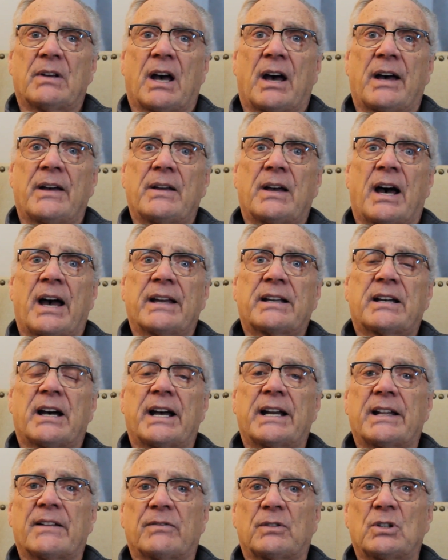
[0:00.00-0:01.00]
I
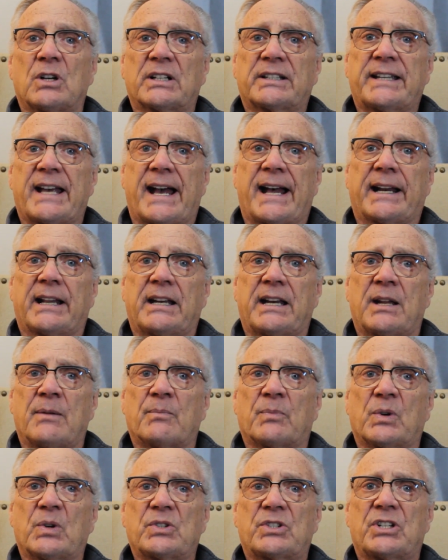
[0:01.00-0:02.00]
kind of looked at it in
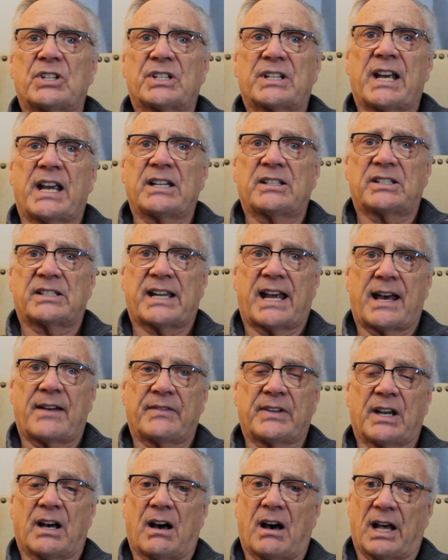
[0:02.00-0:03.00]
Bruce's case as
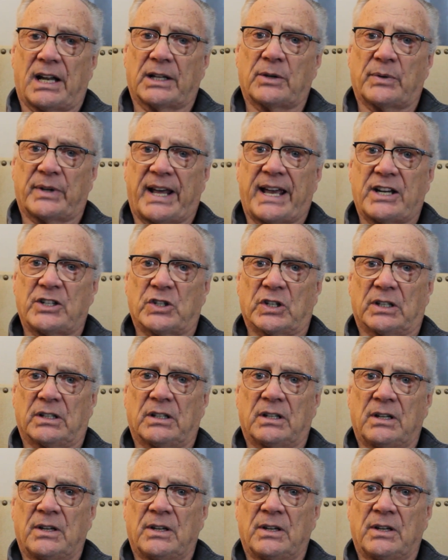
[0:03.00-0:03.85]
having a Hollywood agent.